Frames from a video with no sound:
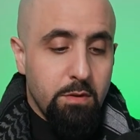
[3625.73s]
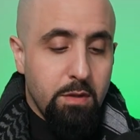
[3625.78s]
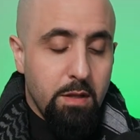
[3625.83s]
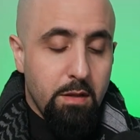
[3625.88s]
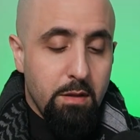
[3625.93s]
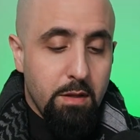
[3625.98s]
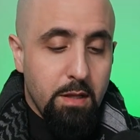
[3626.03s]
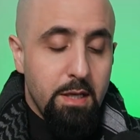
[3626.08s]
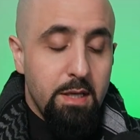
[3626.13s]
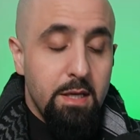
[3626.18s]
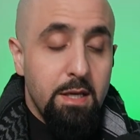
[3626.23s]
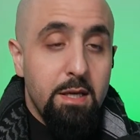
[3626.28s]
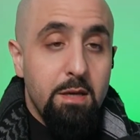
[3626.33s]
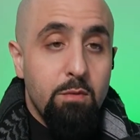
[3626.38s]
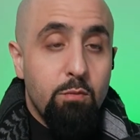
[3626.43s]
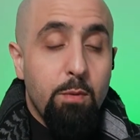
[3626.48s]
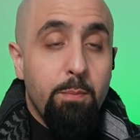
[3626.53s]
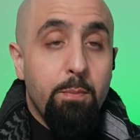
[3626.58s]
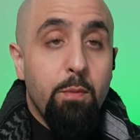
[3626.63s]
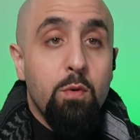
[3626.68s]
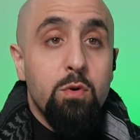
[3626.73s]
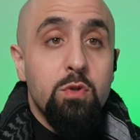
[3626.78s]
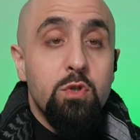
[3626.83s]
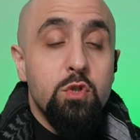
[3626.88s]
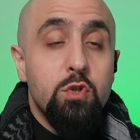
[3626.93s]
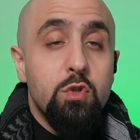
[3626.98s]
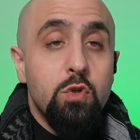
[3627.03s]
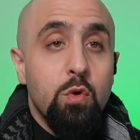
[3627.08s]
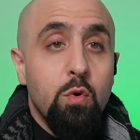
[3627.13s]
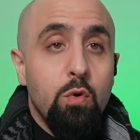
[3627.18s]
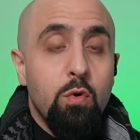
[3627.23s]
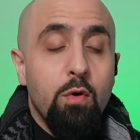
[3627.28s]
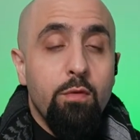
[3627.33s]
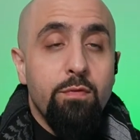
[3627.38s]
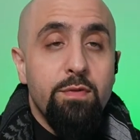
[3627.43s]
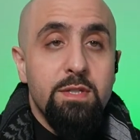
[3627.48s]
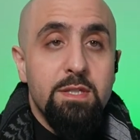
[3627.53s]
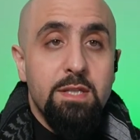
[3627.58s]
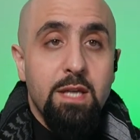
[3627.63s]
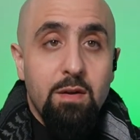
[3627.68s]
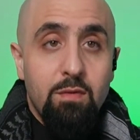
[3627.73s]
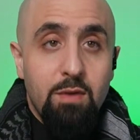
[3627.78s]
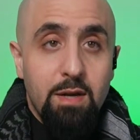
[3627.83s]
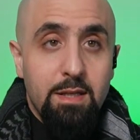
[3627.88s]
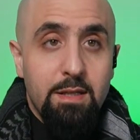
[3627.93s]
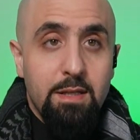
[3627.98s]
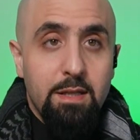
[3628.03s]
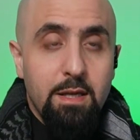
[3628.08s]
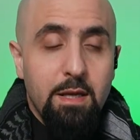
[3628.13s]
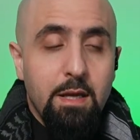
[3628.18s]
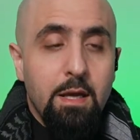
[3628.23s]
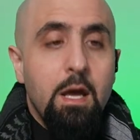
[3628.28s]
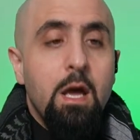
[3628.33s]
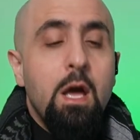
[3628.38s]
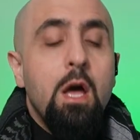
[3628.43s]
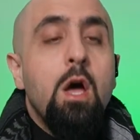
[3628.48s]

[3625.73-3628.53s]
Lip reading: He reports to your office directly.